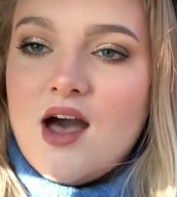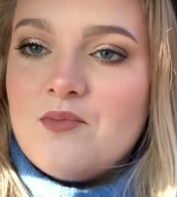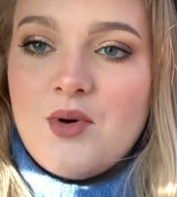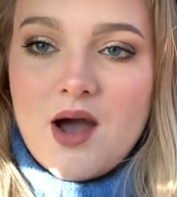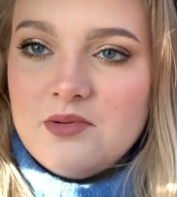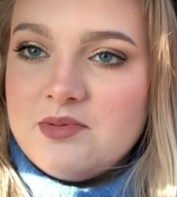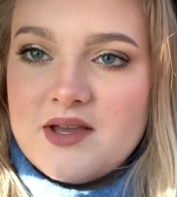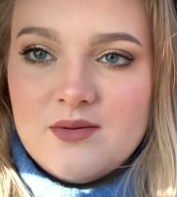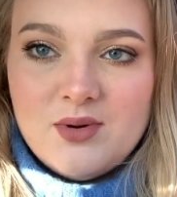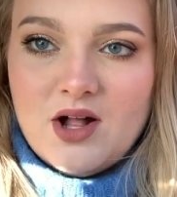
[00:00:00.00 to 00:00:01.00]
probably
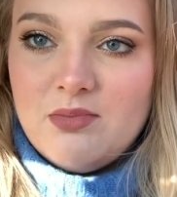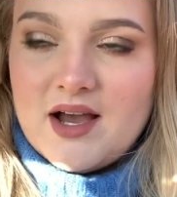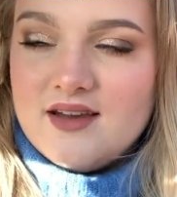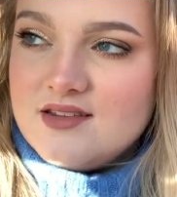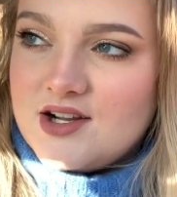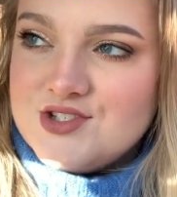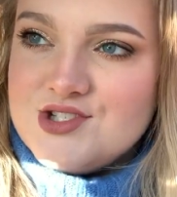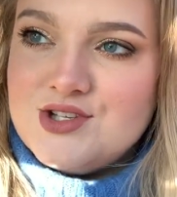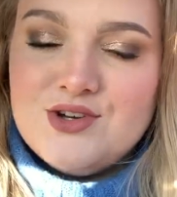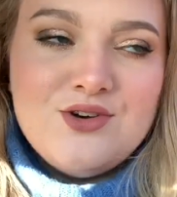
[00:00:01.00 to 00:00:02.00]
a ball python
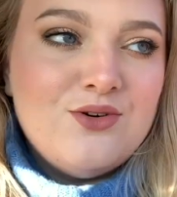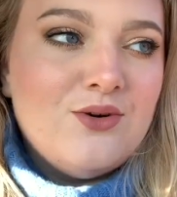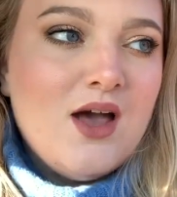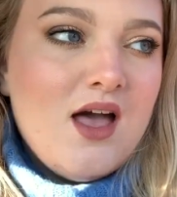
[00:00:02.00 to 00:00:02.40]
too,